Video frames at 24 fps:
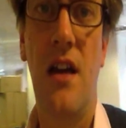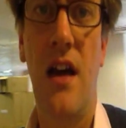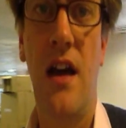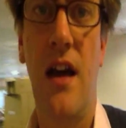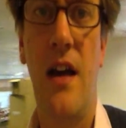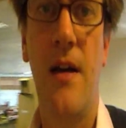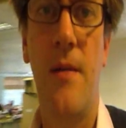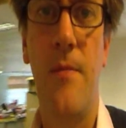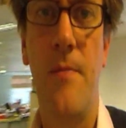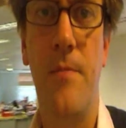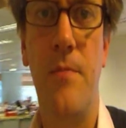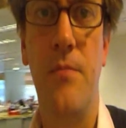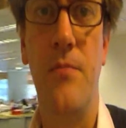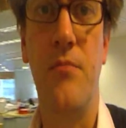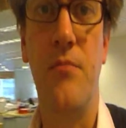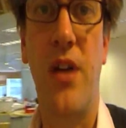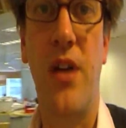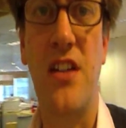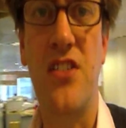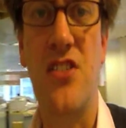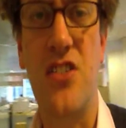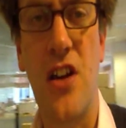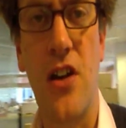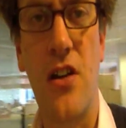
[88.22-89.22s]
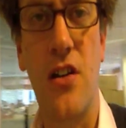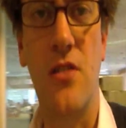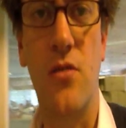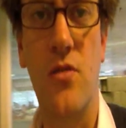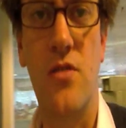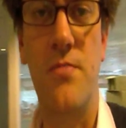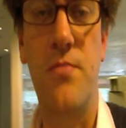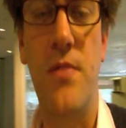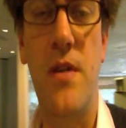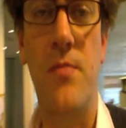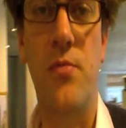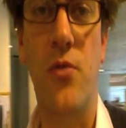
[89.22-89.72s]
by sharing
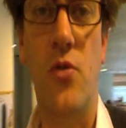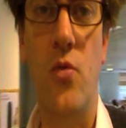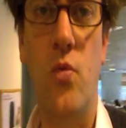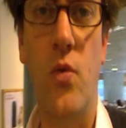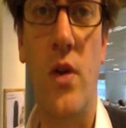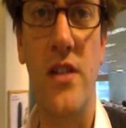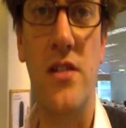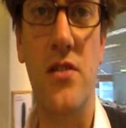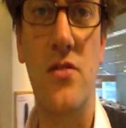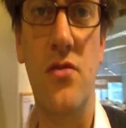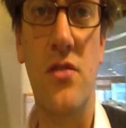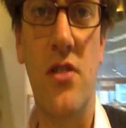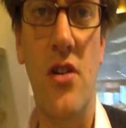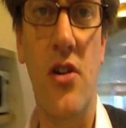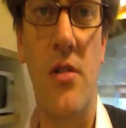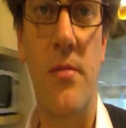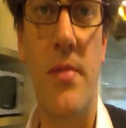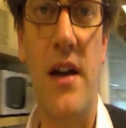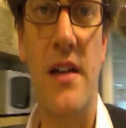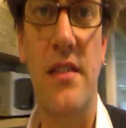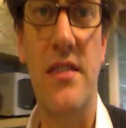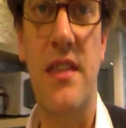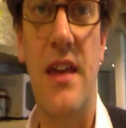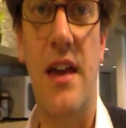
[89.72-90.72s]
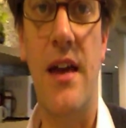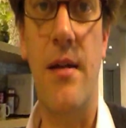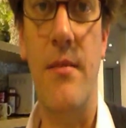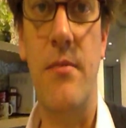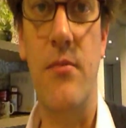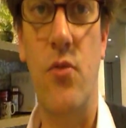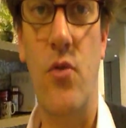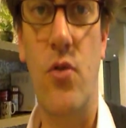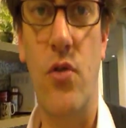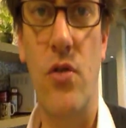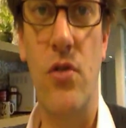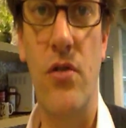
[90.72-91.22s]
with people what you know about
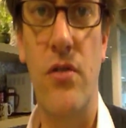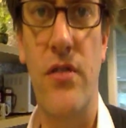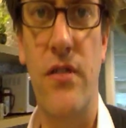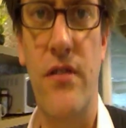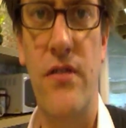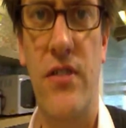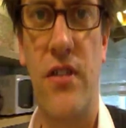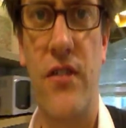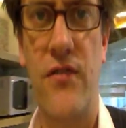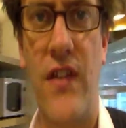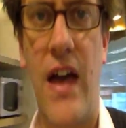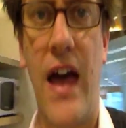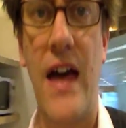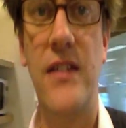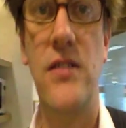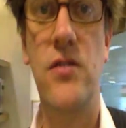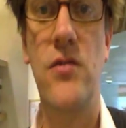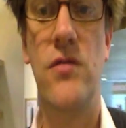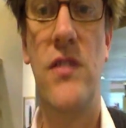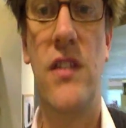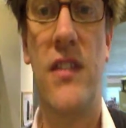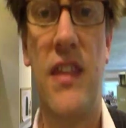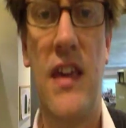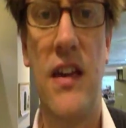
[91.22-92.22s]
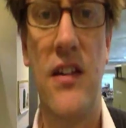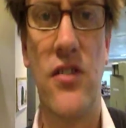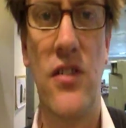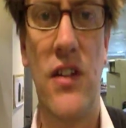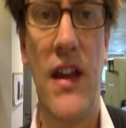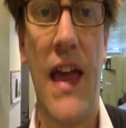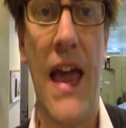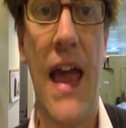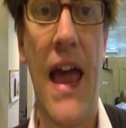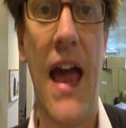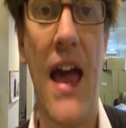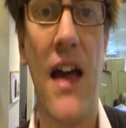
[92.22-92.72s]
them or the value that they
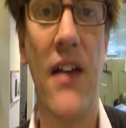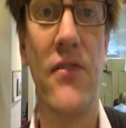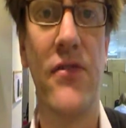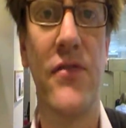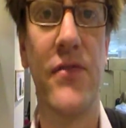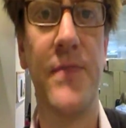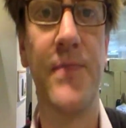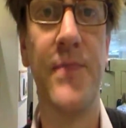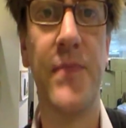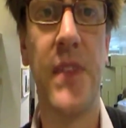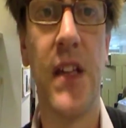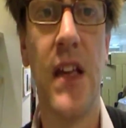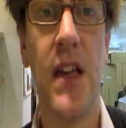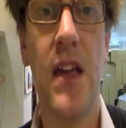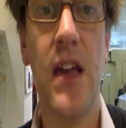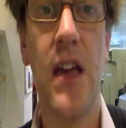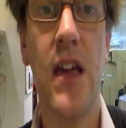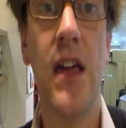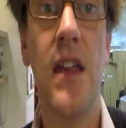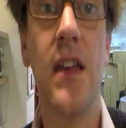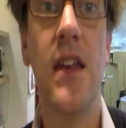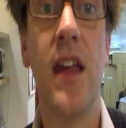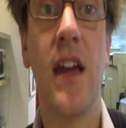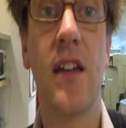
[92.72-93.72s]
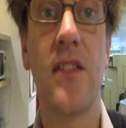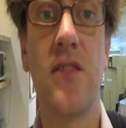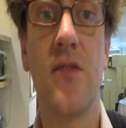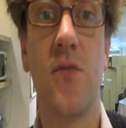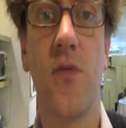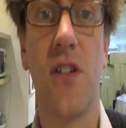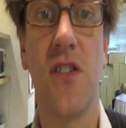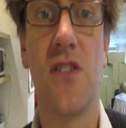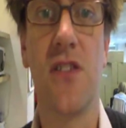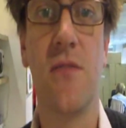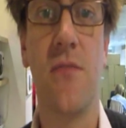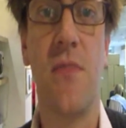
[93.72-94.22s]
could have. Next
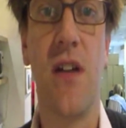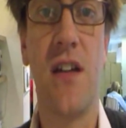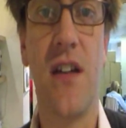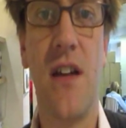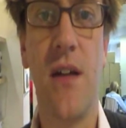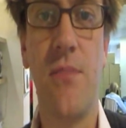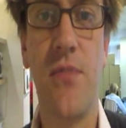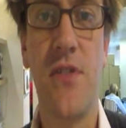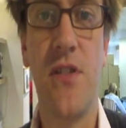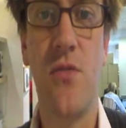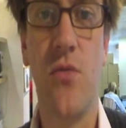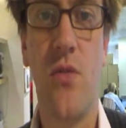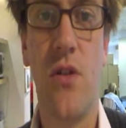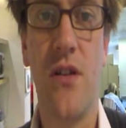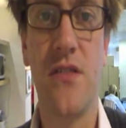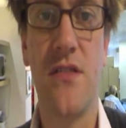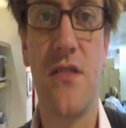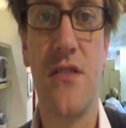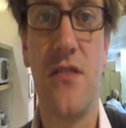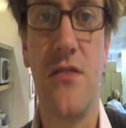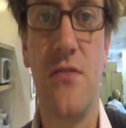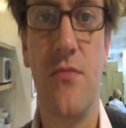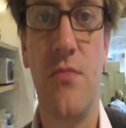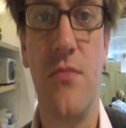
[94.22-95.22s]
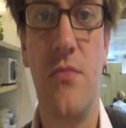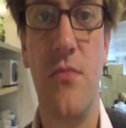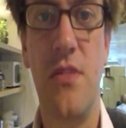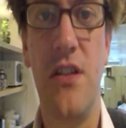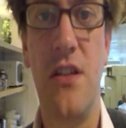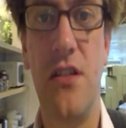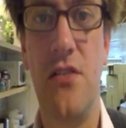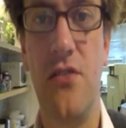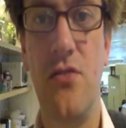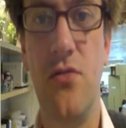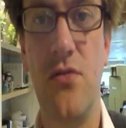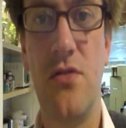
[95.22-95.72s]
question: my company wants
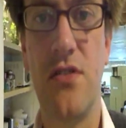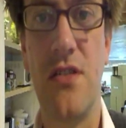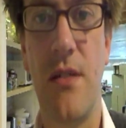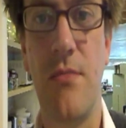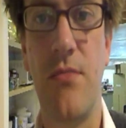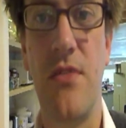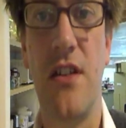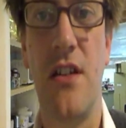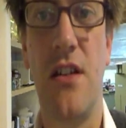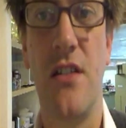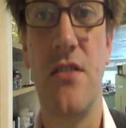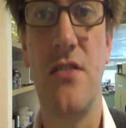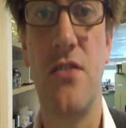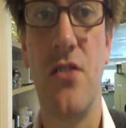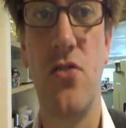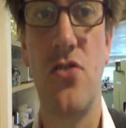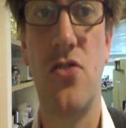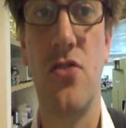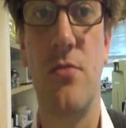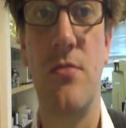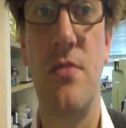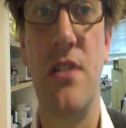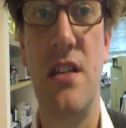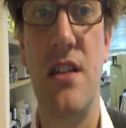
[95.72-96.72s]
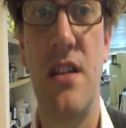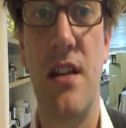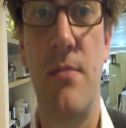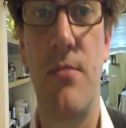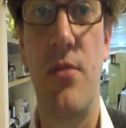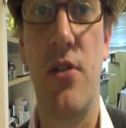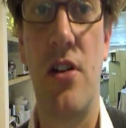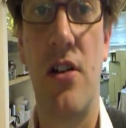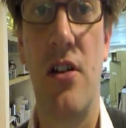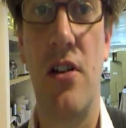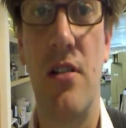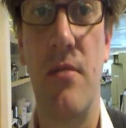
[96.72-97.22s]
me to do something on social media,
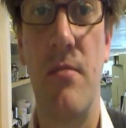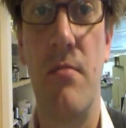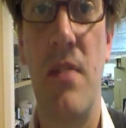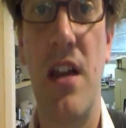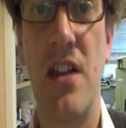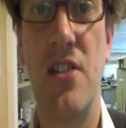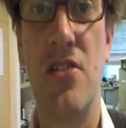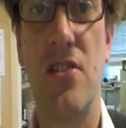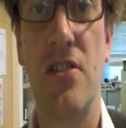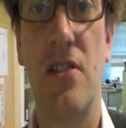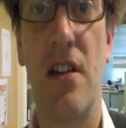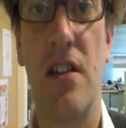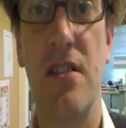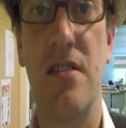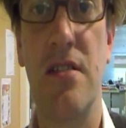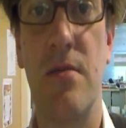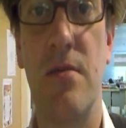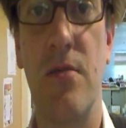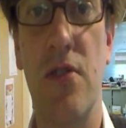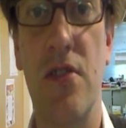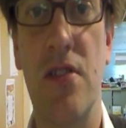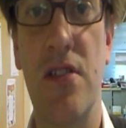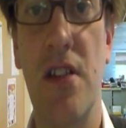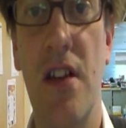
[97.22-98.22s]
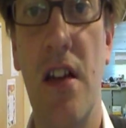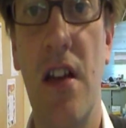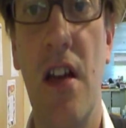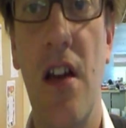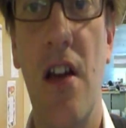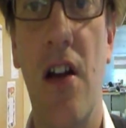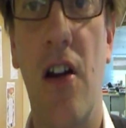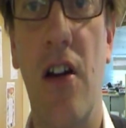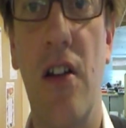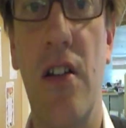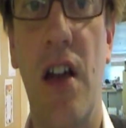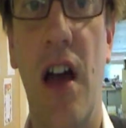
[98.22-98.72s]
but our major customers
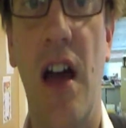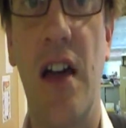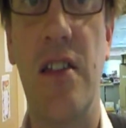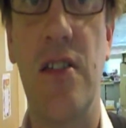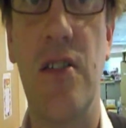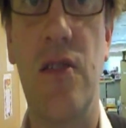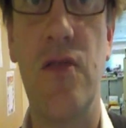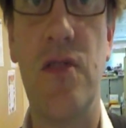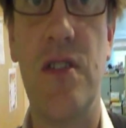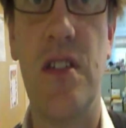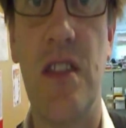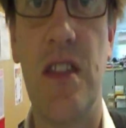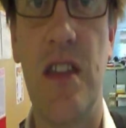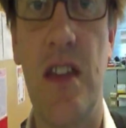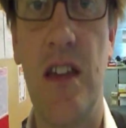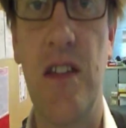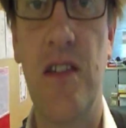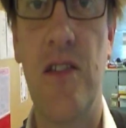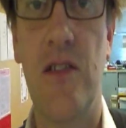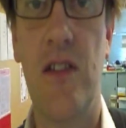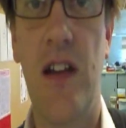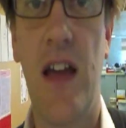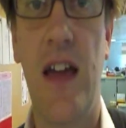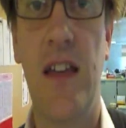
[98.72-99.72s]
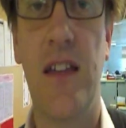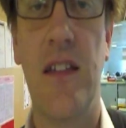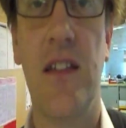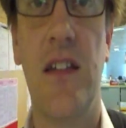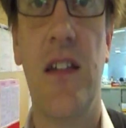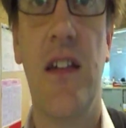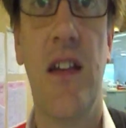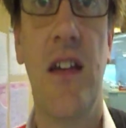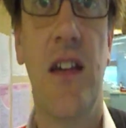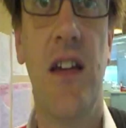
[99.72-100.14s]
are not using the internet.